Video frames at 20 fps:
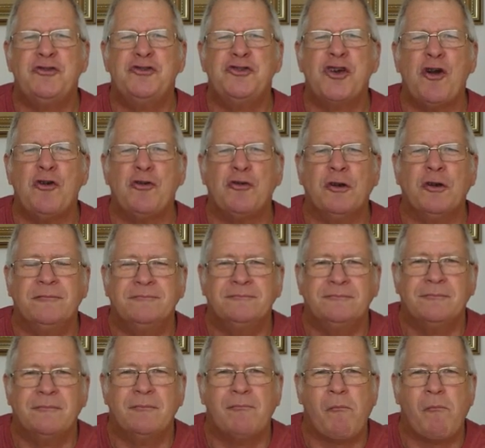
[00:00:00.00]
joke.
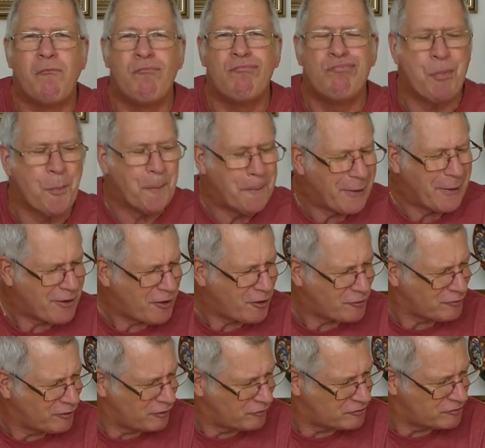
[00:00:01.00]
My
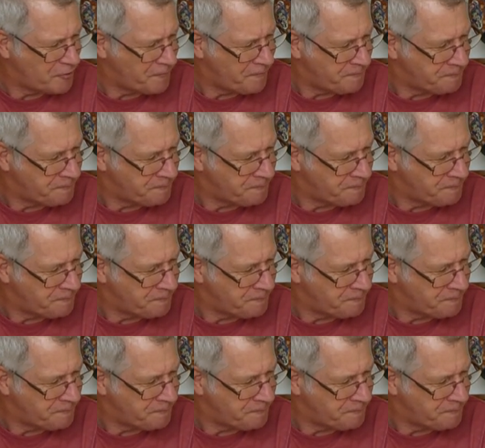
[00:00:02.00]
cuttings.